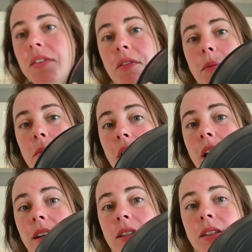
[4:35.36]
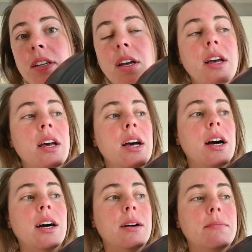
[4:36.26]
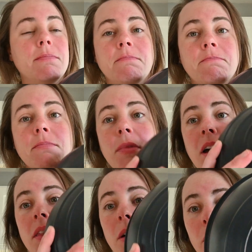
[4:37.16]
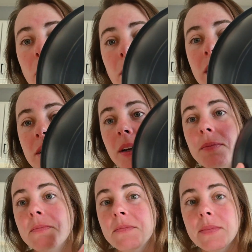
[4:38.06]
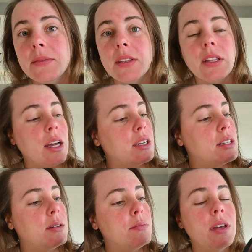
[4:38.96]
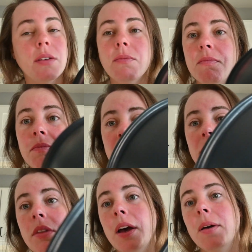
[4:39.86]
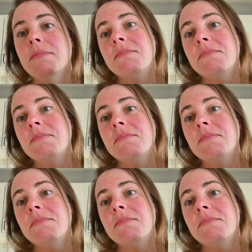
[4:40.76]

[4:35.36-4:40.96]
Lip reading: if it breaks, they'll replace it. That is something that